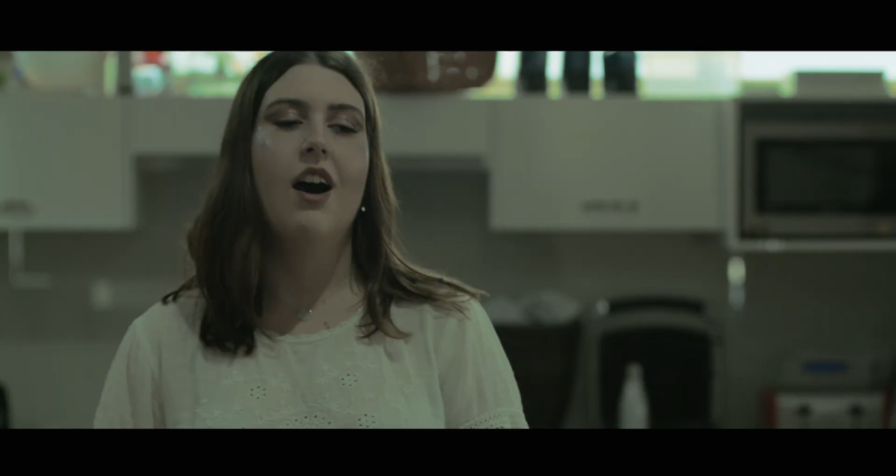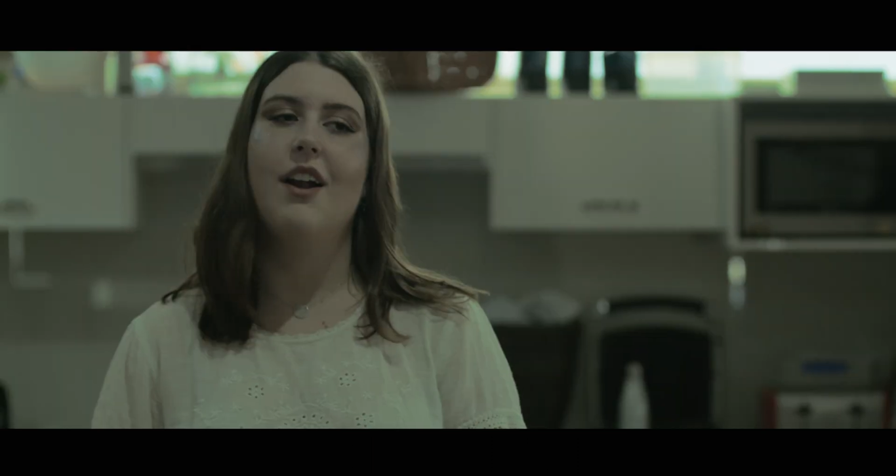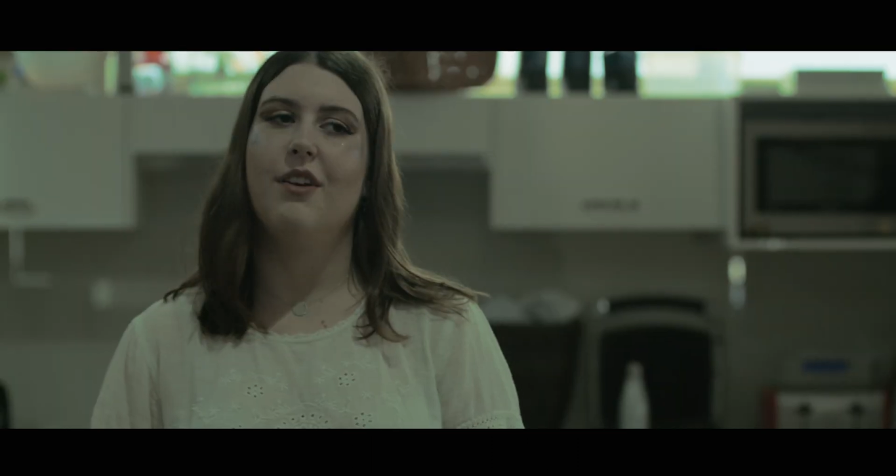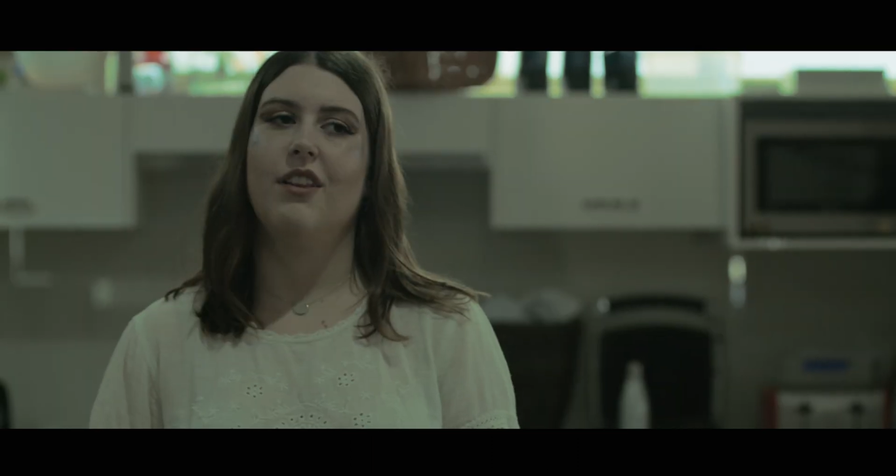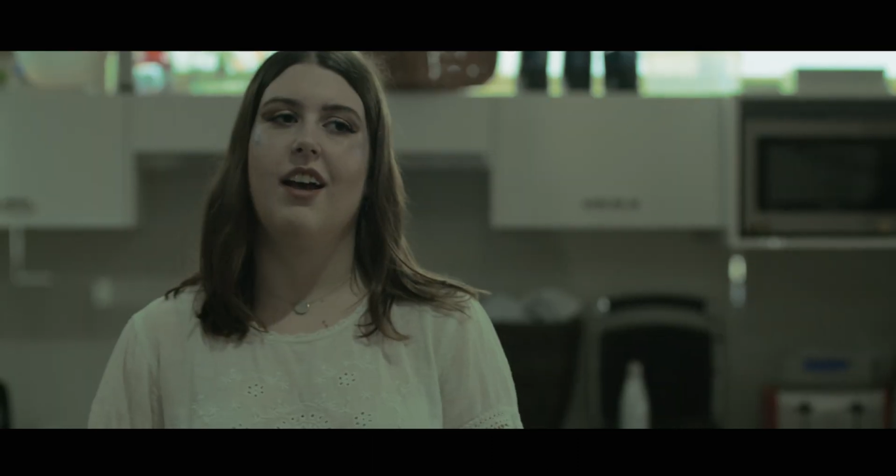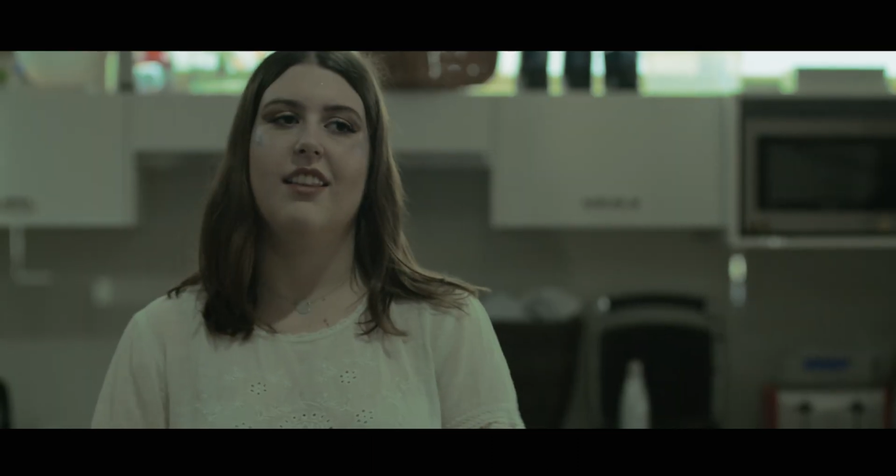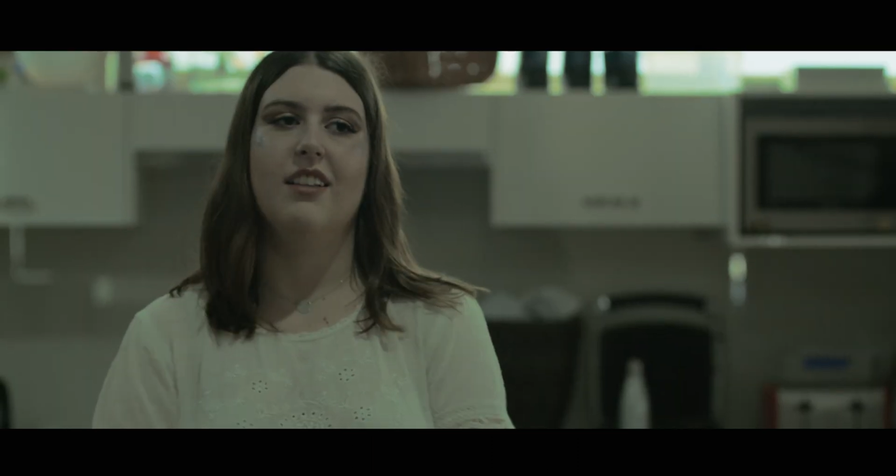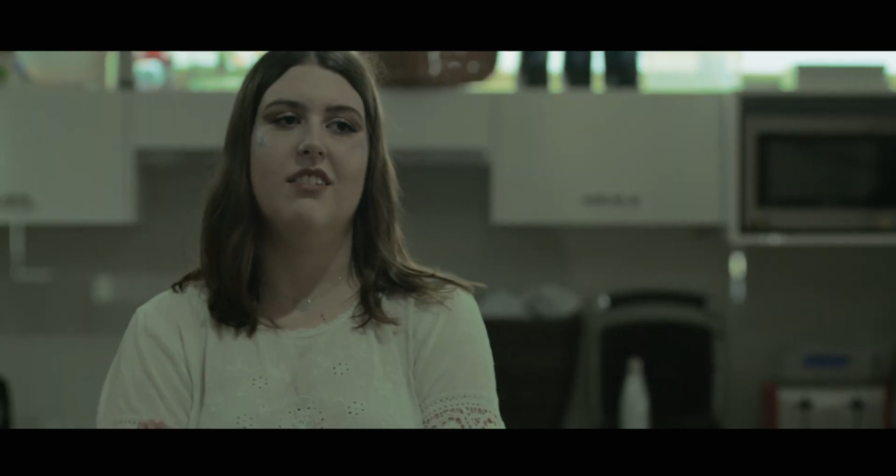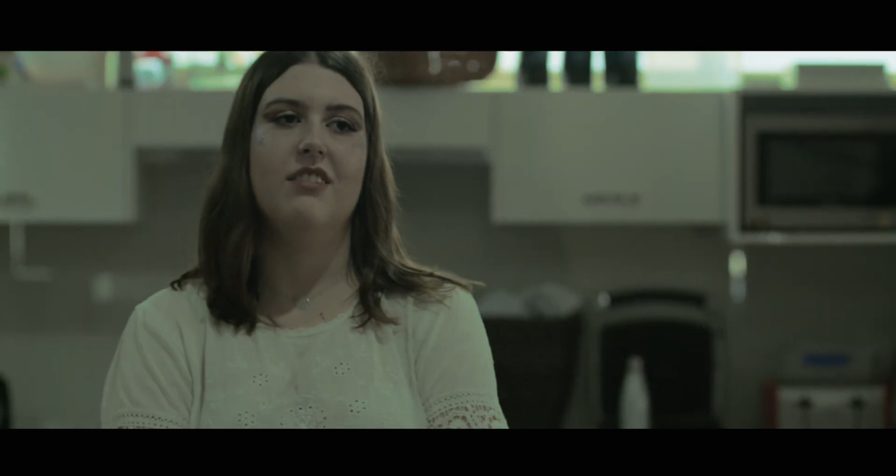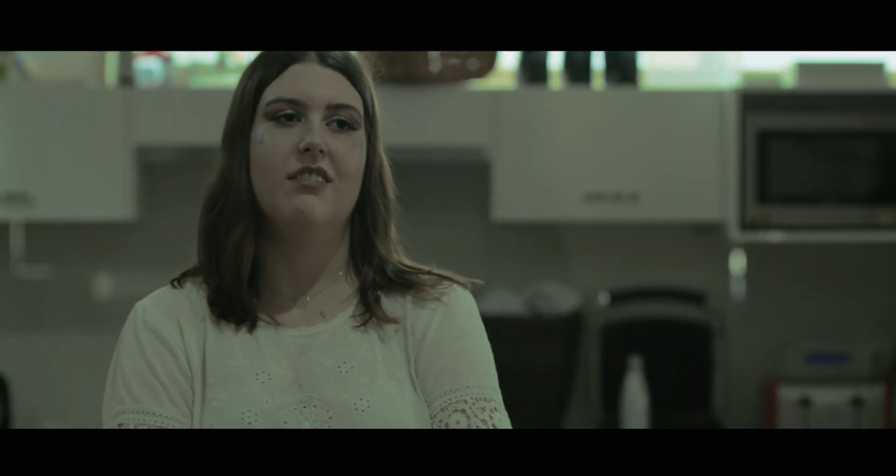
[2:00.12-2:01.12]
I don't like
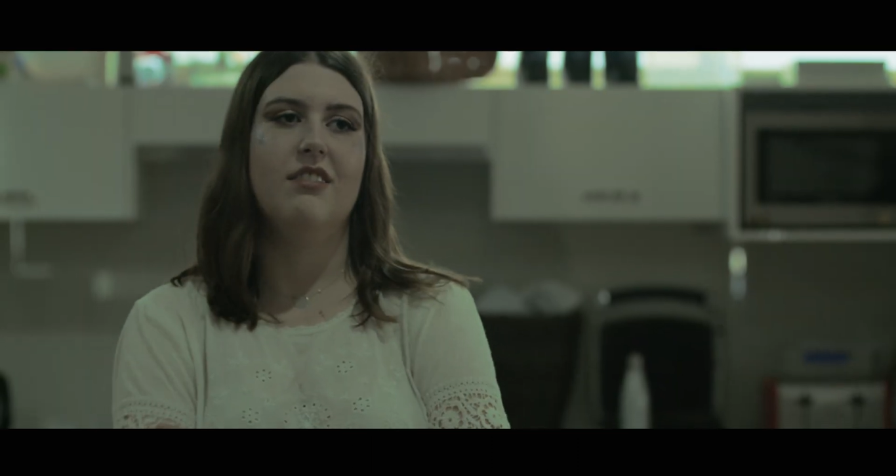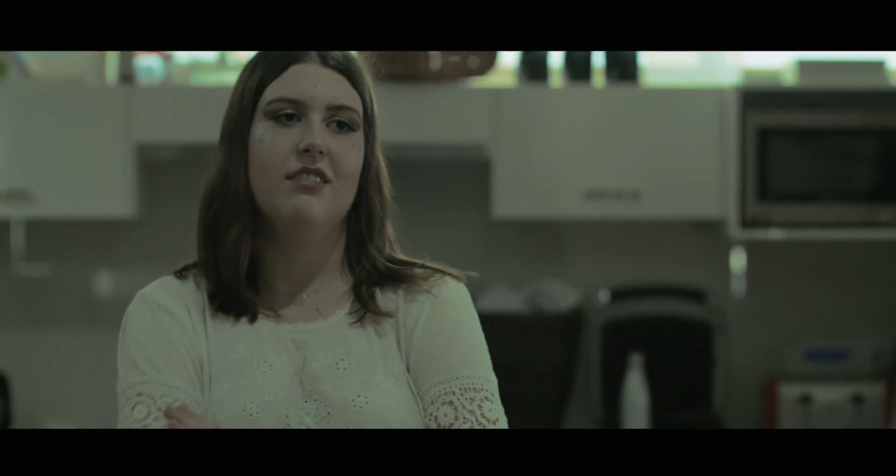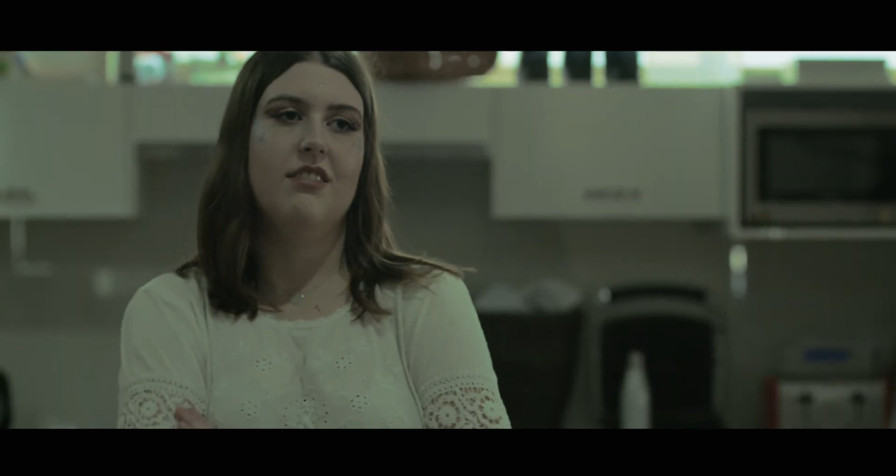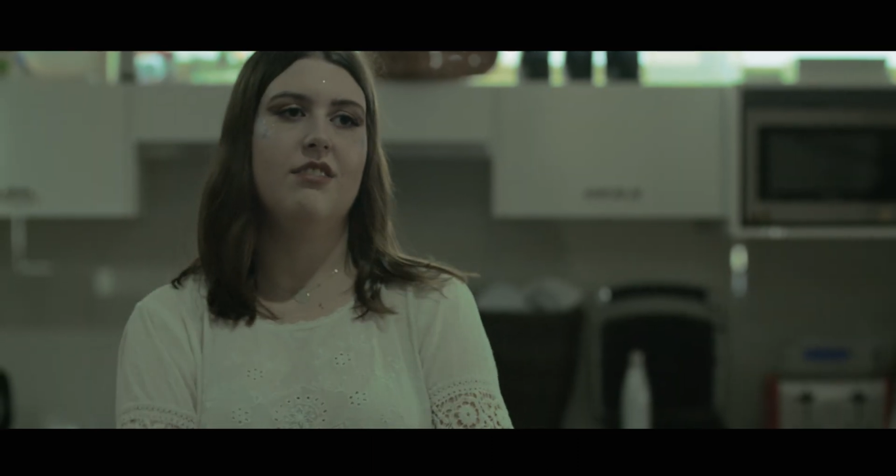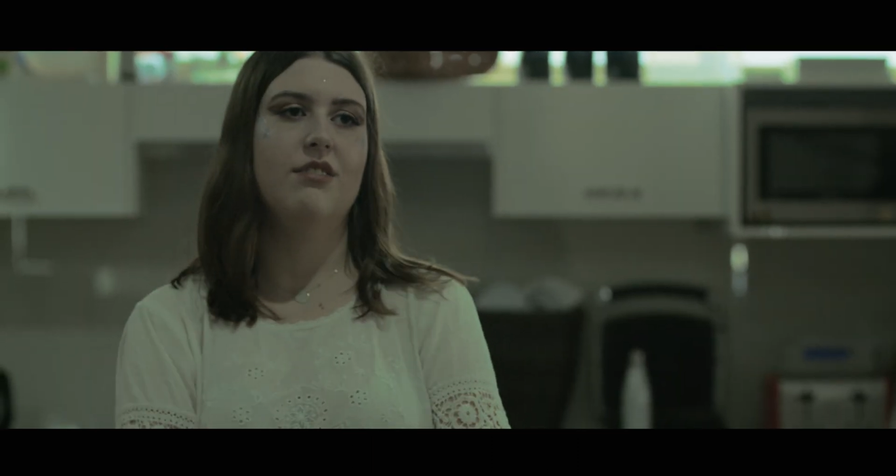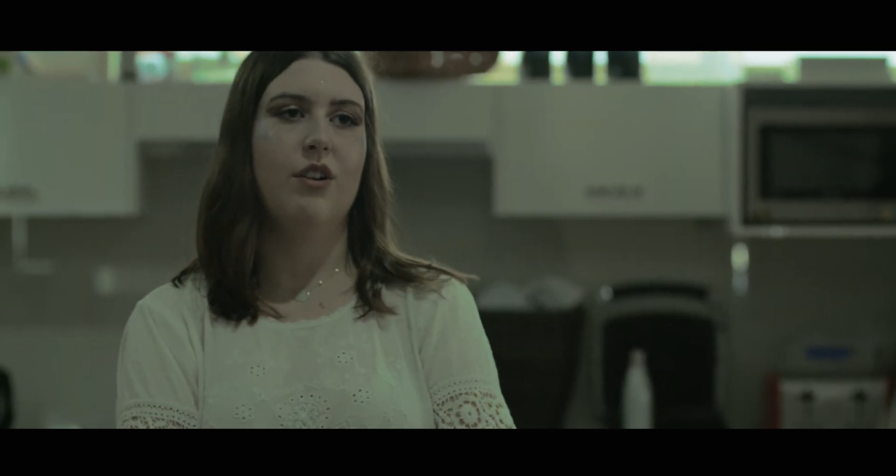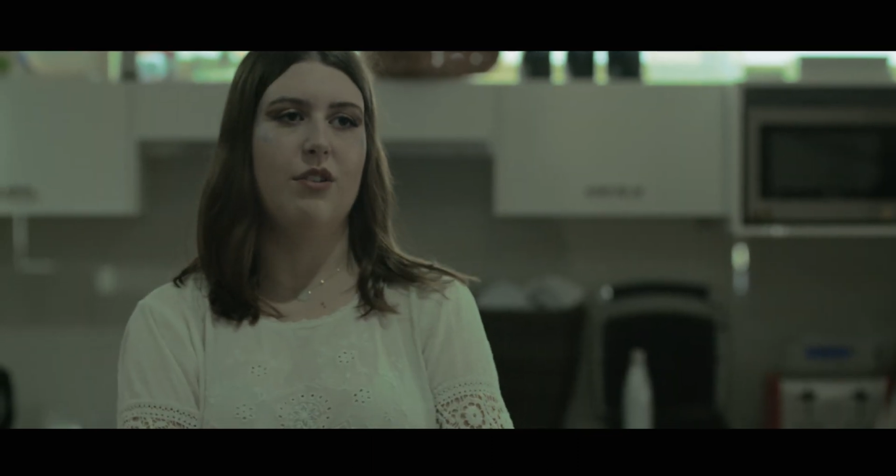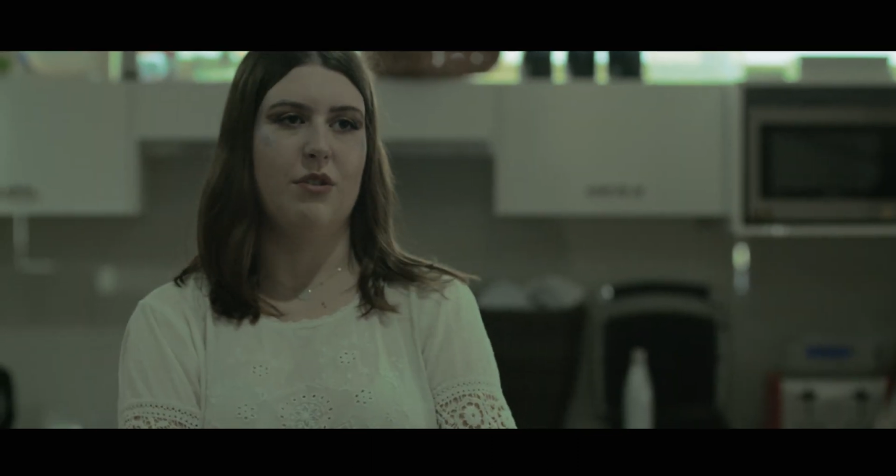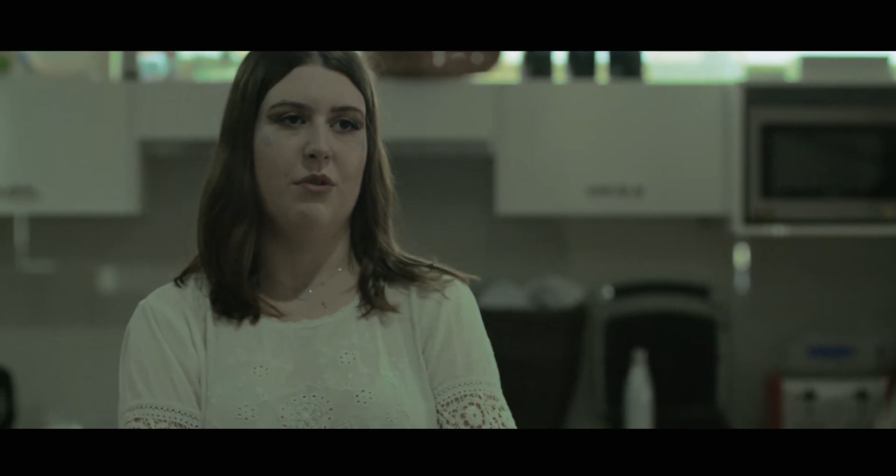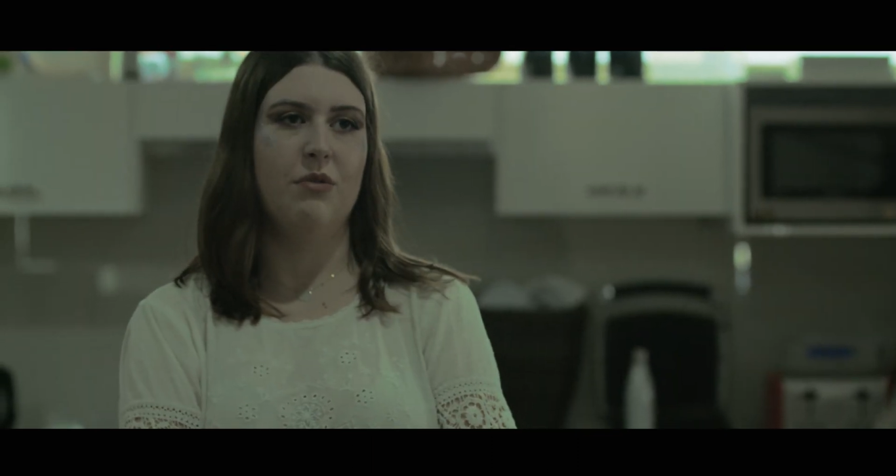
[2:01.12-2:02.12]
this. Not
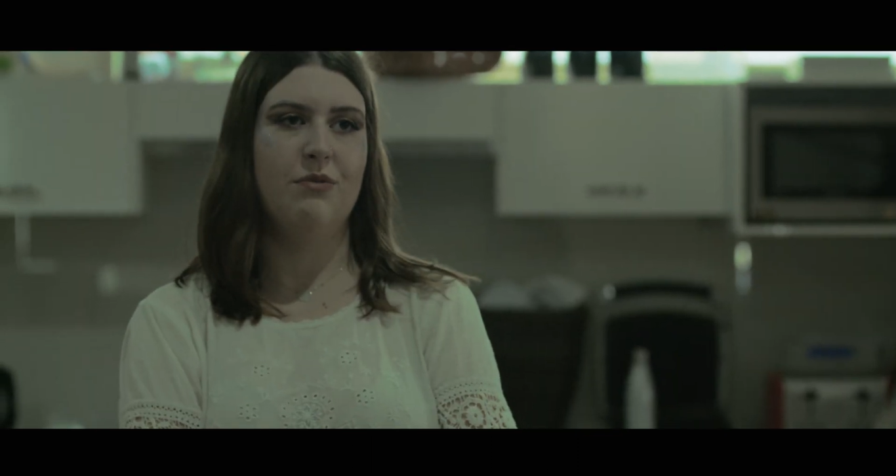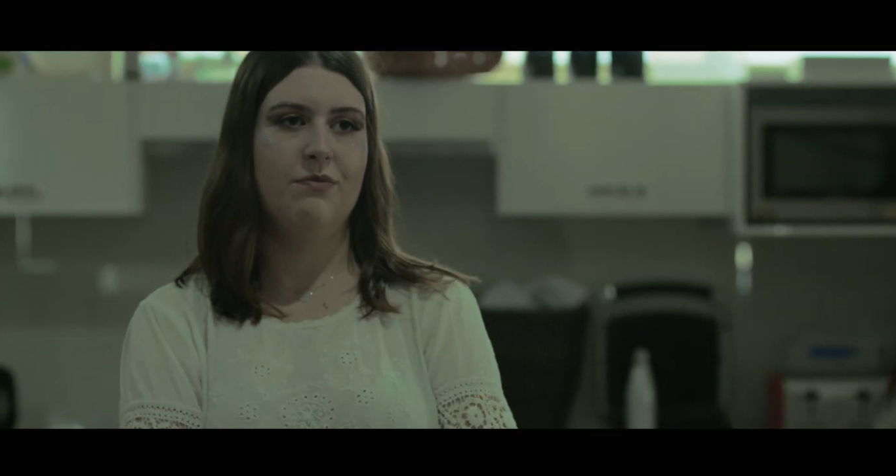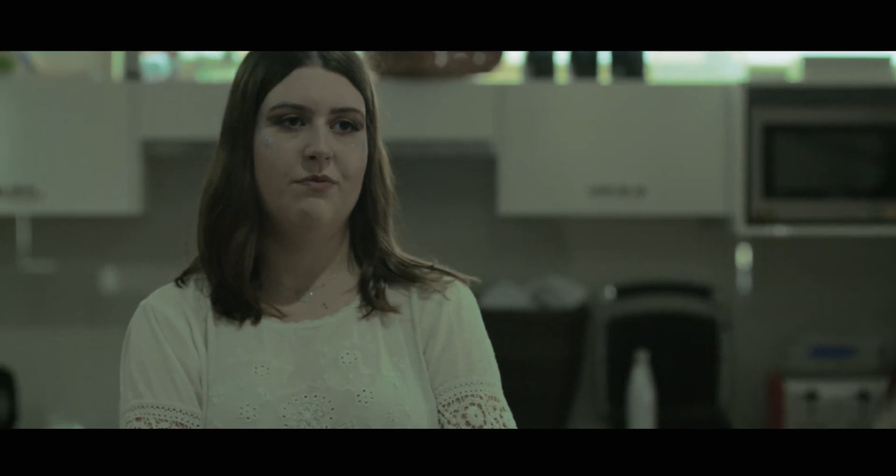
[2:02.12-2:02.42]
at all.